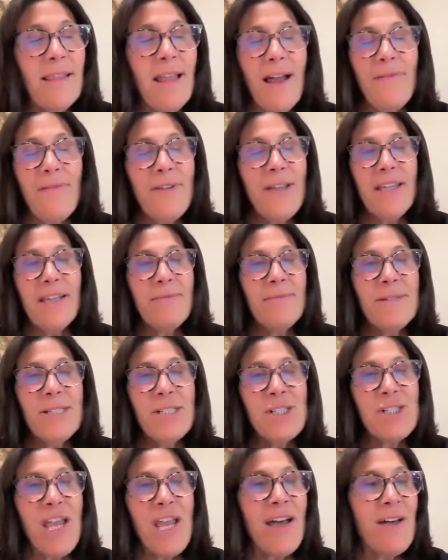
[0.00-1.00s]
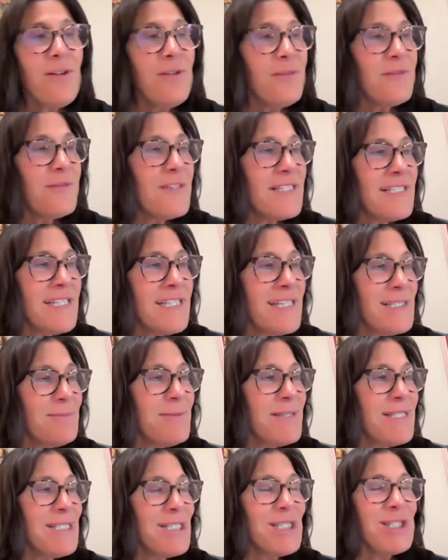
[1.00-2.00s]
love it. Michelle, this has
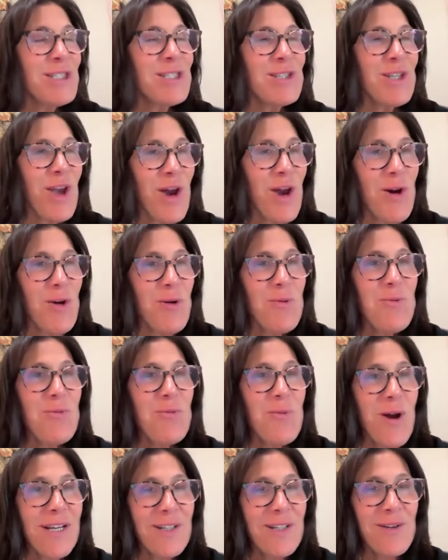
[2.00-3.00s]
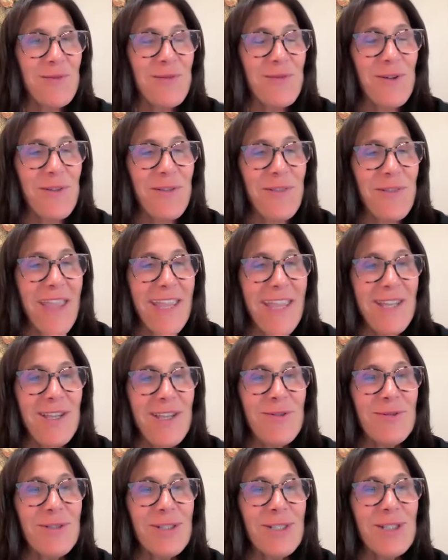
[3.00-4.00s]
been so wonderful. Thank
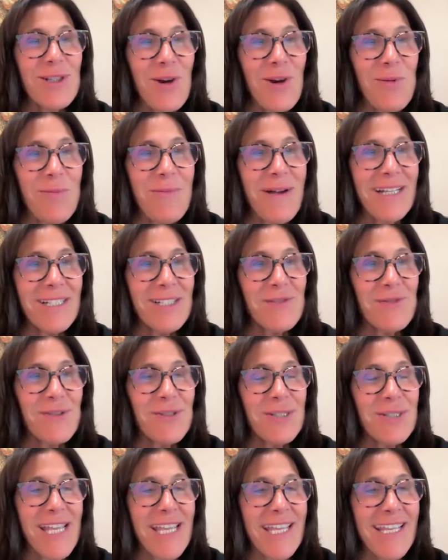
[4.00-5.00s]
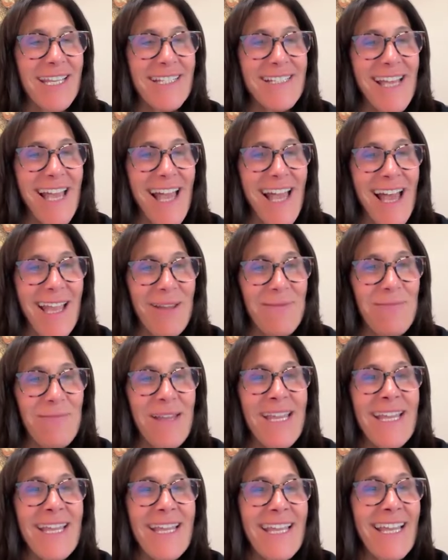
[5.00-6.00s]
you so much for taking time
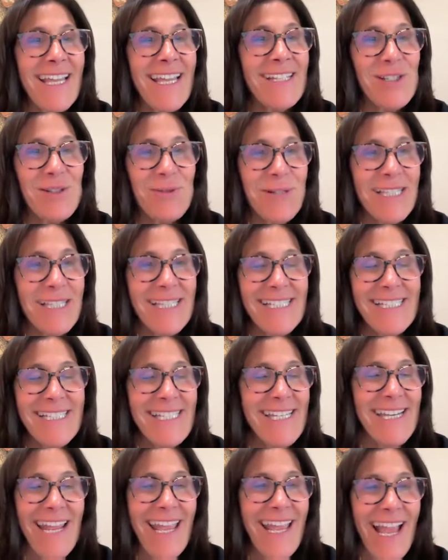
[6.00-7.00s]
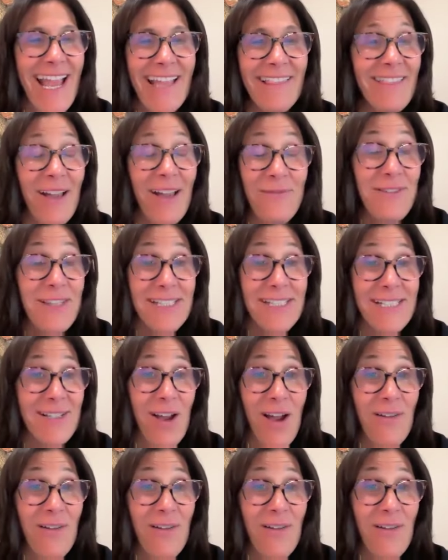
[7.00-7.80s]
and doing this today. I love this